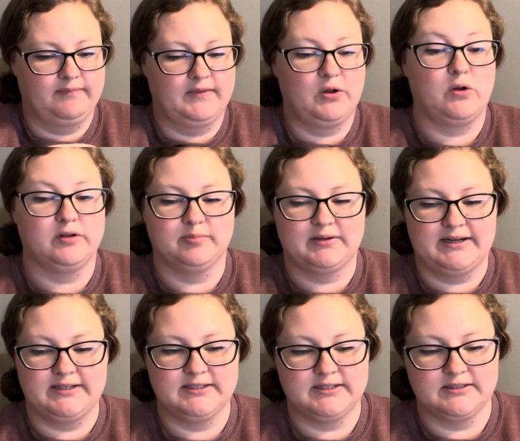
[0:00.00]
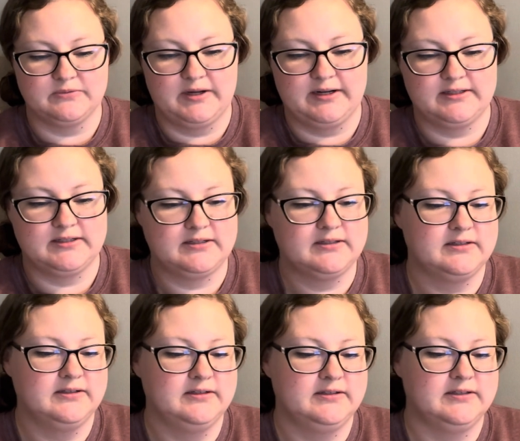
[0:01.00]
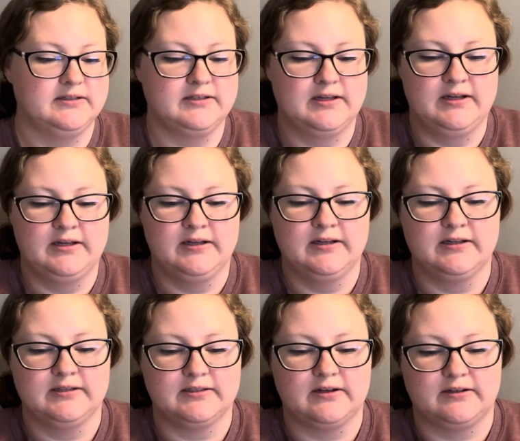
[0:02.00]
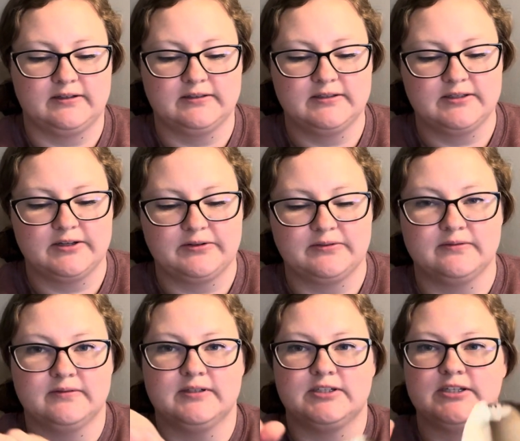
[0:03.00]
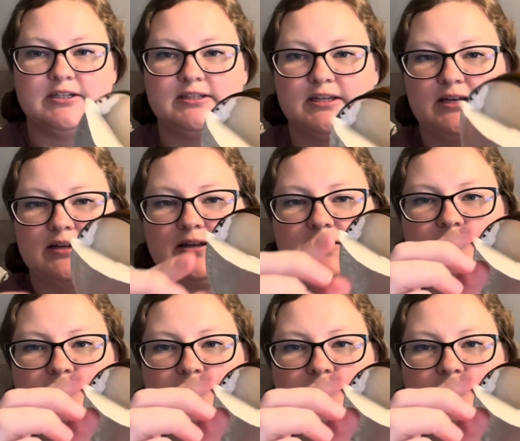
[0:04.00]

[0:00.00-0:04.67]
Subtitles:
Cold pressed is what it's called. So it's just like,